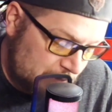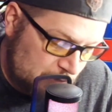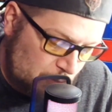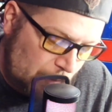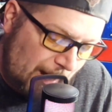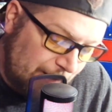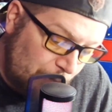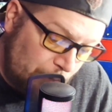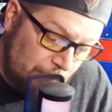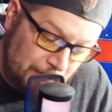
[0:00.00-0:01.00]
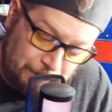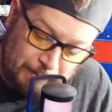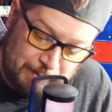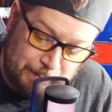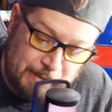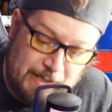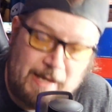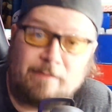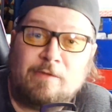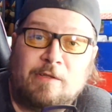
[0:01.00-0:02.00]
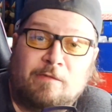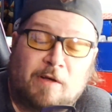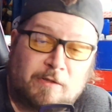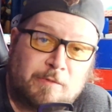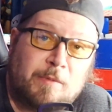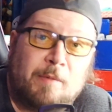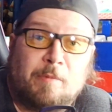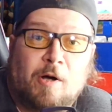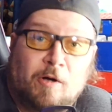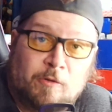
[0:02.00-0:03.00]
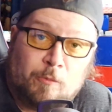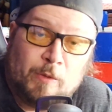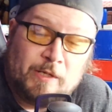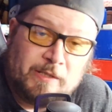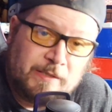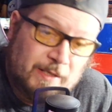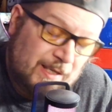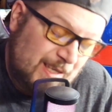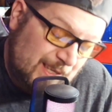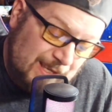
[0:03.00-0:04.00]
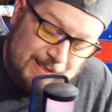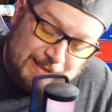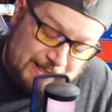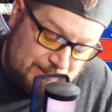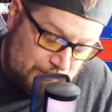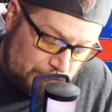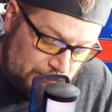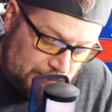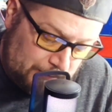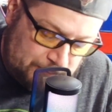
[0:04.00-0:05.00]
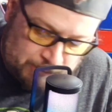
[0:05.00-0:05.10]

So I don't really recommend having the volume up all the way. That's totally up to